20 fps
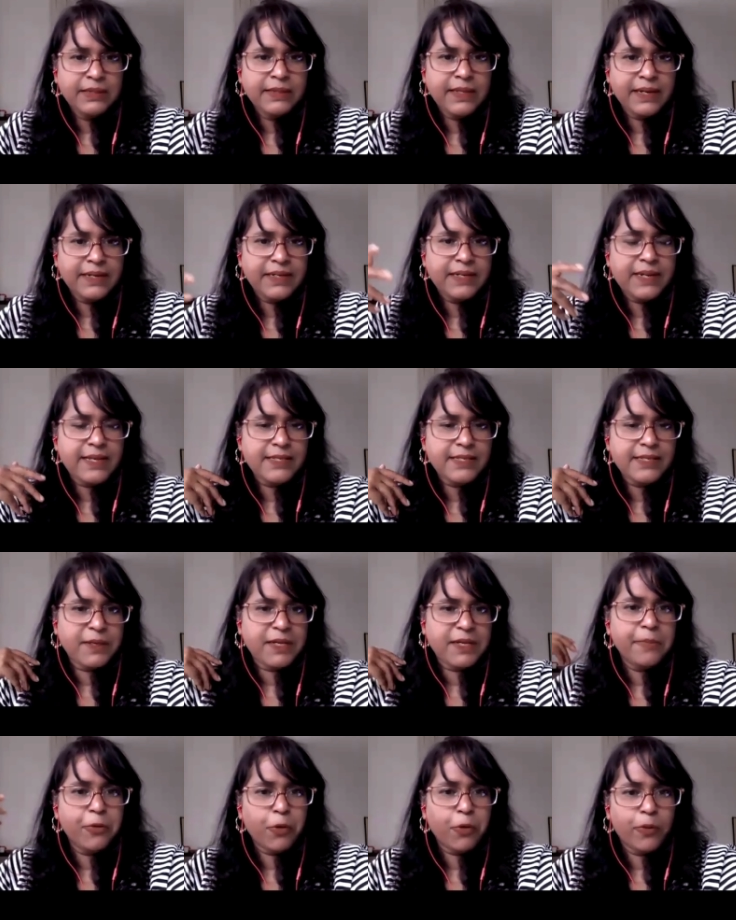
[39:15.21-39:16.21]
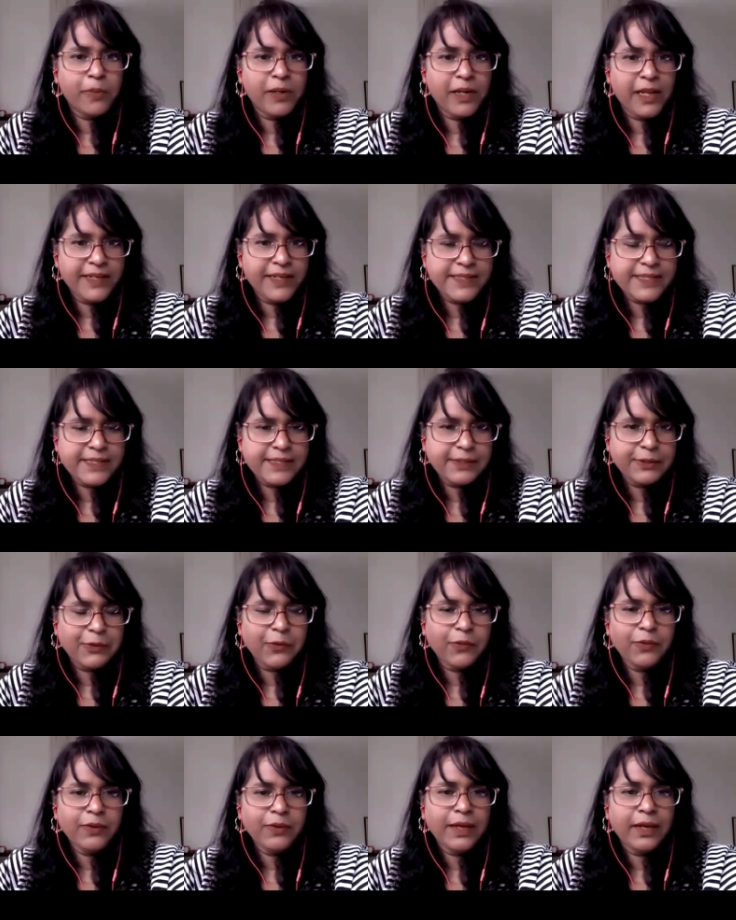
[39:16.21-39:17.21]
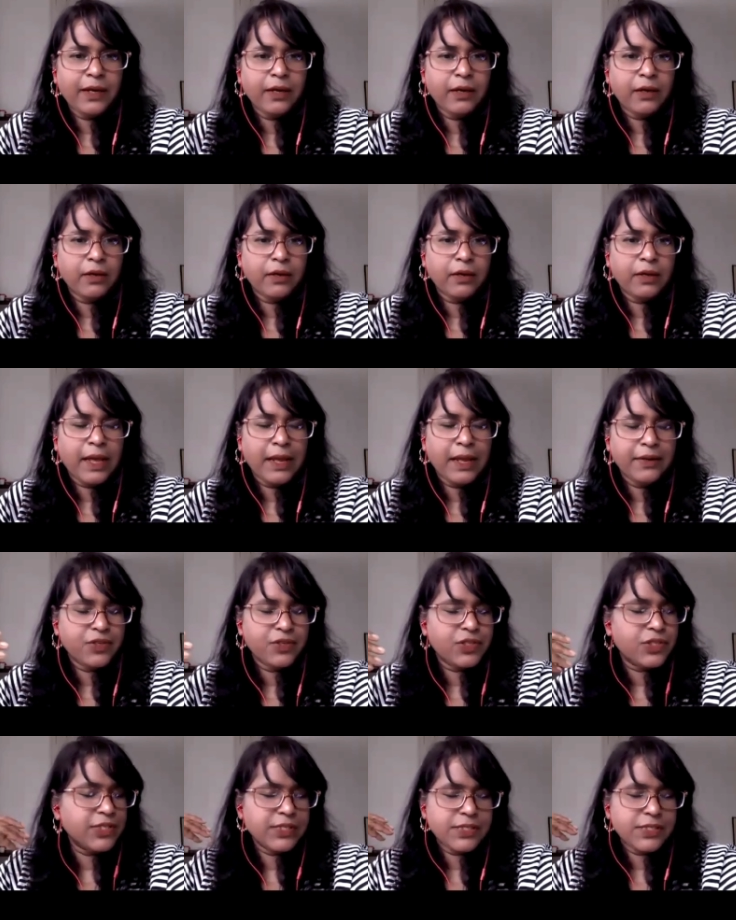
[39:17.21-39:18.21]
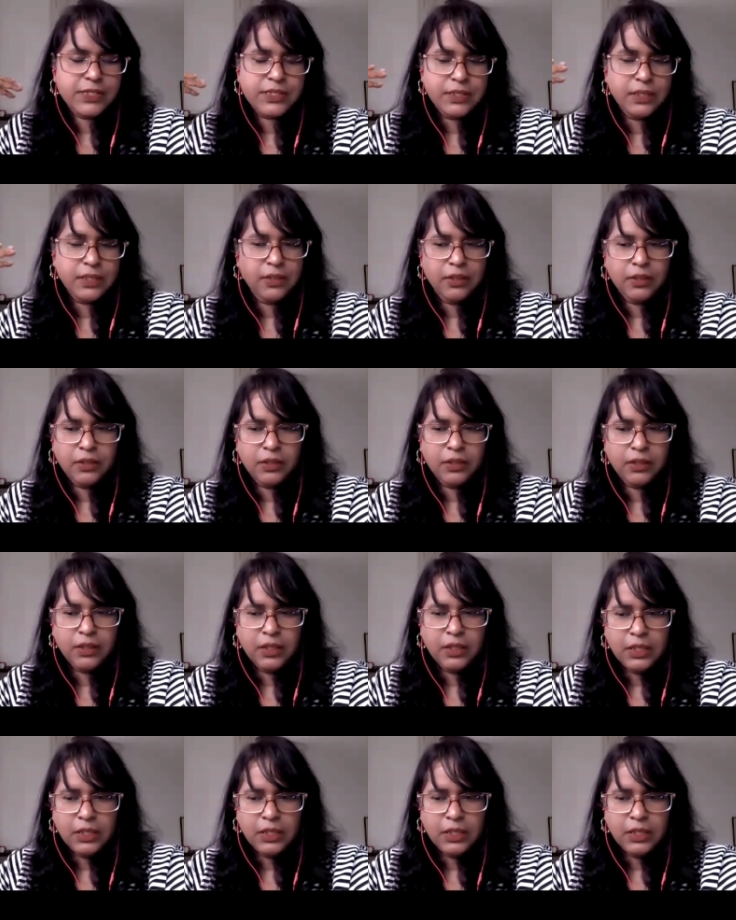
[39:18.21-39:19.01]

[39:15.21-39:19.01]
that it has become normalized you know uh, and she's uh,